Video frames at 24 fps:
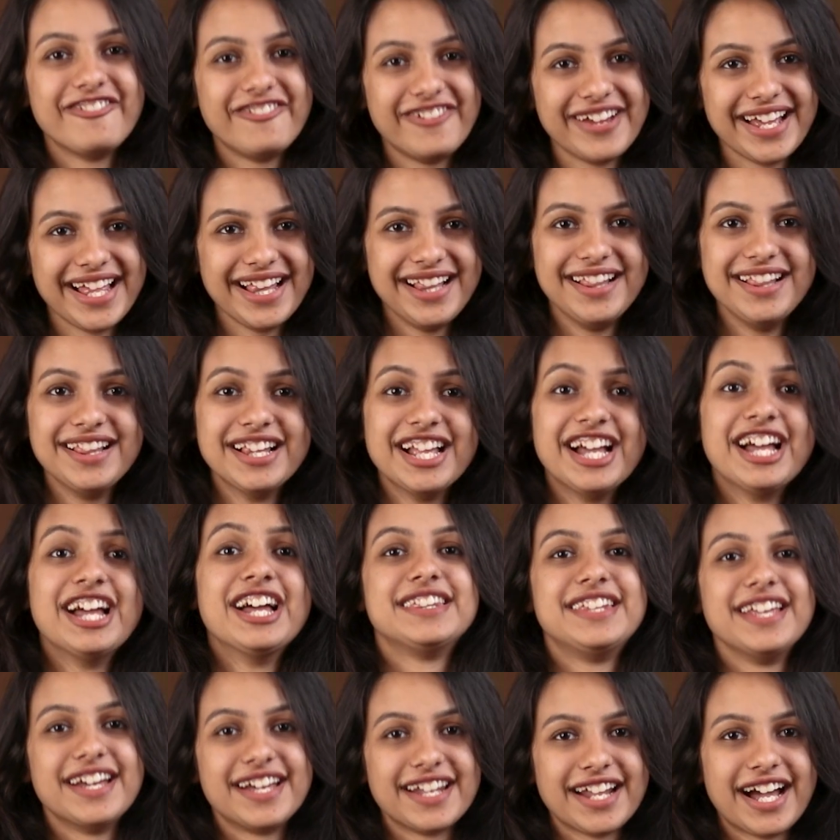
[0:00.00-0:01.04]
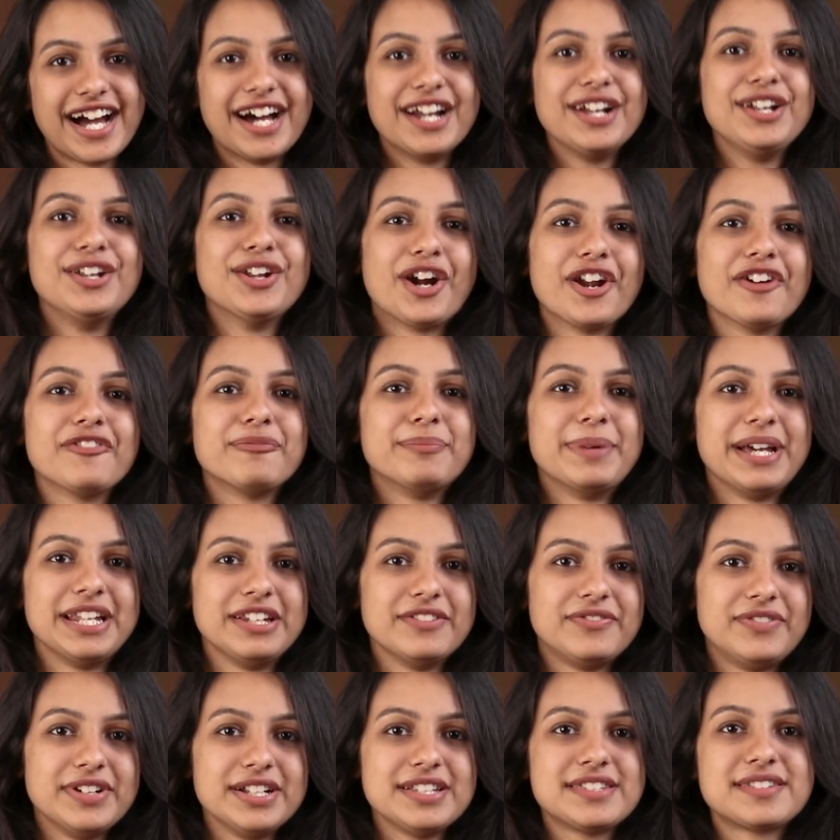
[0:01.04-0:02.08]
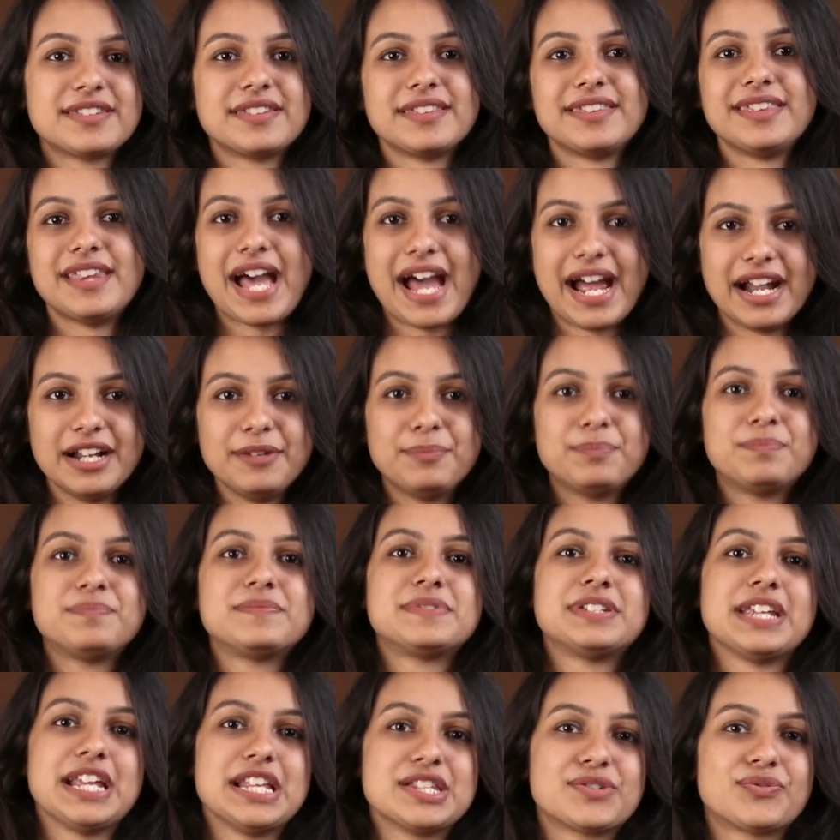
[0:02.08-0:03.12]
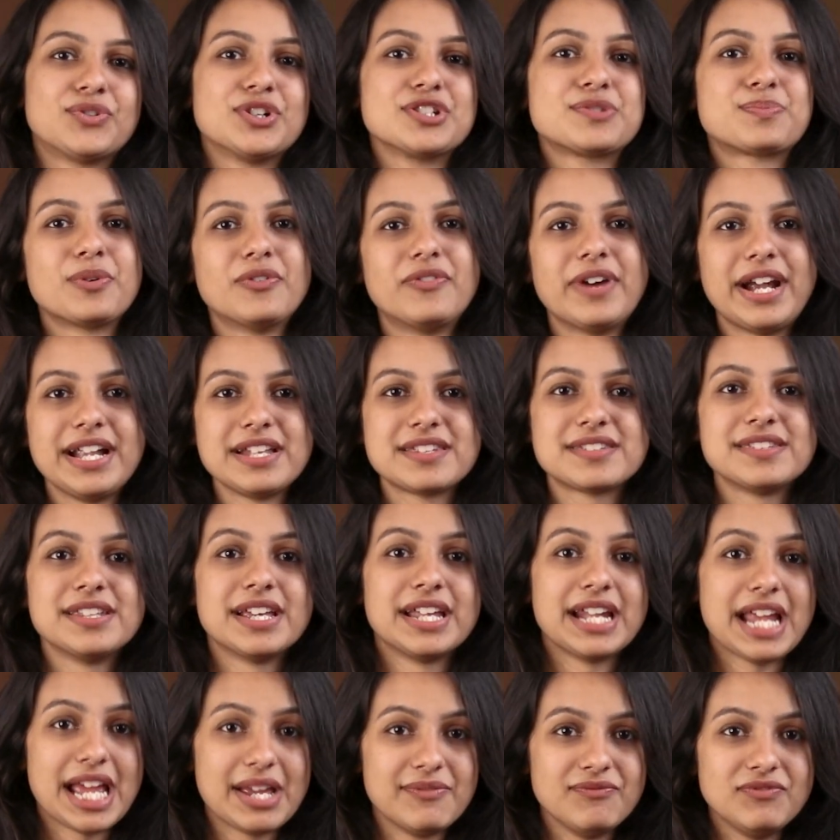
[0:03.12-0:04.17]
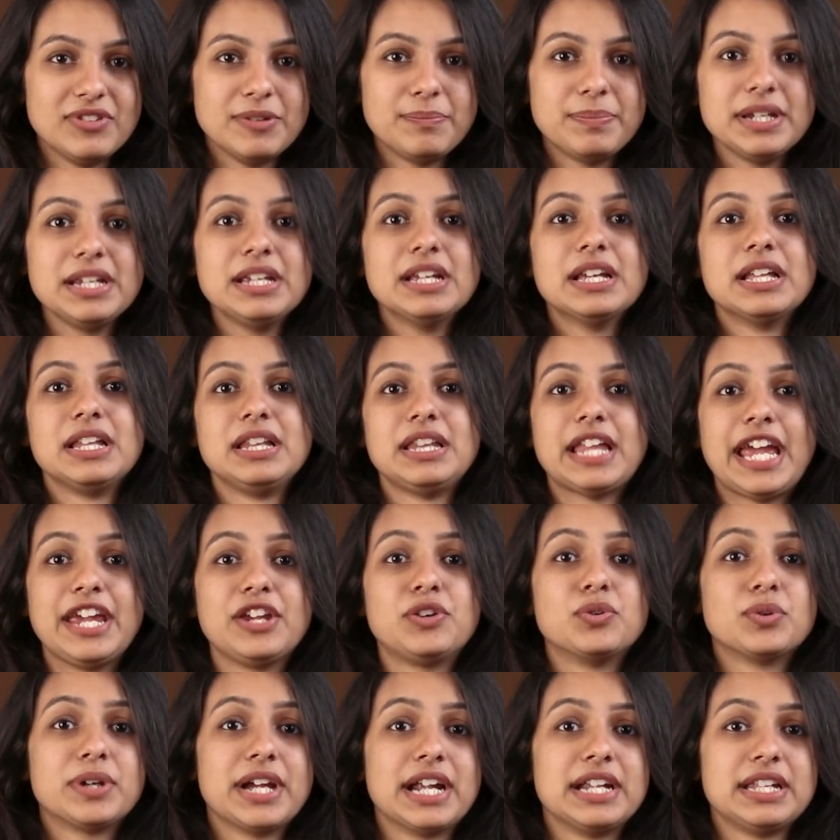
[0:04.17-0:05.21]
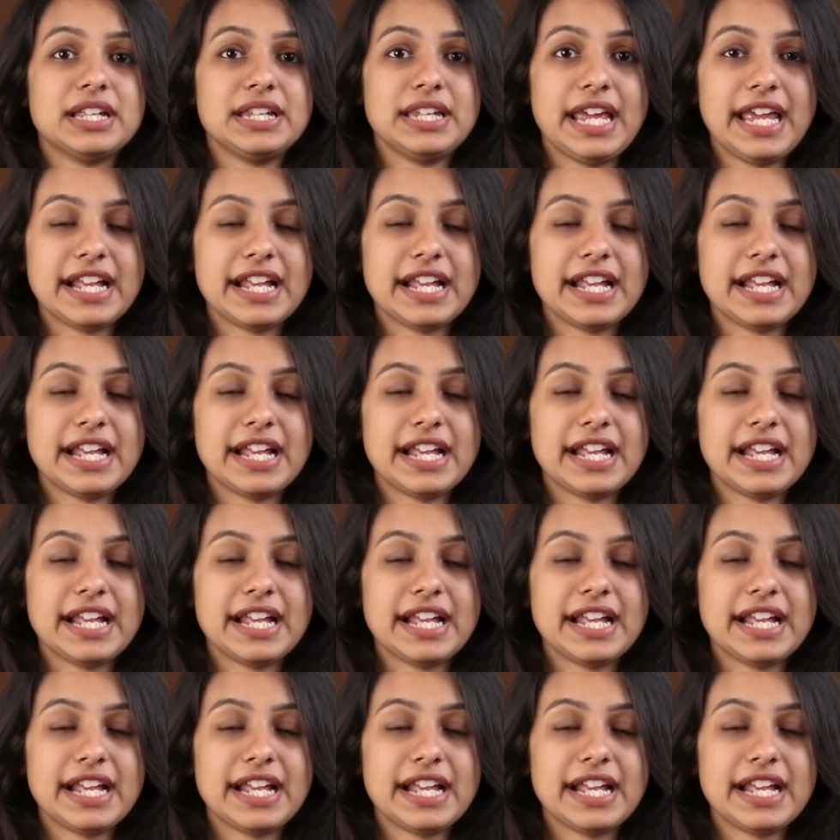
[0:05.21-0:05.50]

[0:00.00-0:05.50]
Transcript: Well, there are a lot of benefits that Salesforce provides their MVP, like you get an